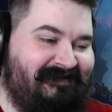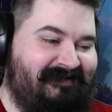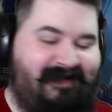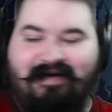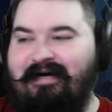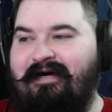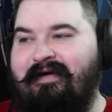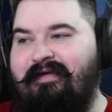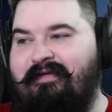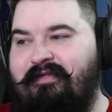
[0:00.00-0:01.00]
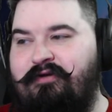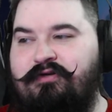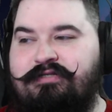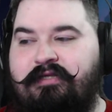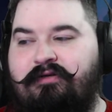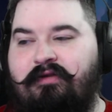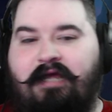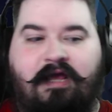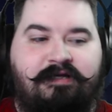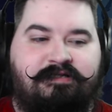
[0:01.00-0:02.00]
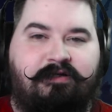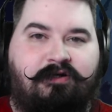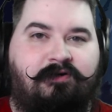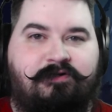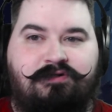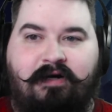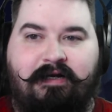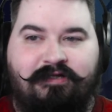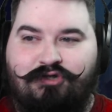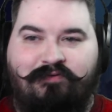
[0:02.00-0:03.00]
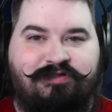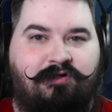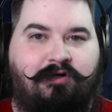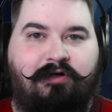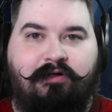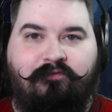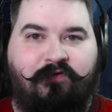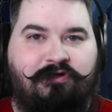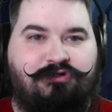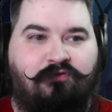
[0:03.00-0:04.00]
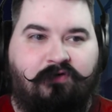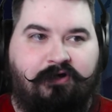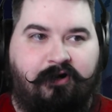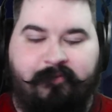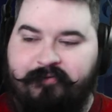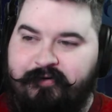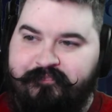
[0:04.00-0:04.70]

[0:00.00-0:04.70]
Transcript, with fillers: Yeah, I they usually do like a kiss and curse, right? It's always a hurdle for you to overcome.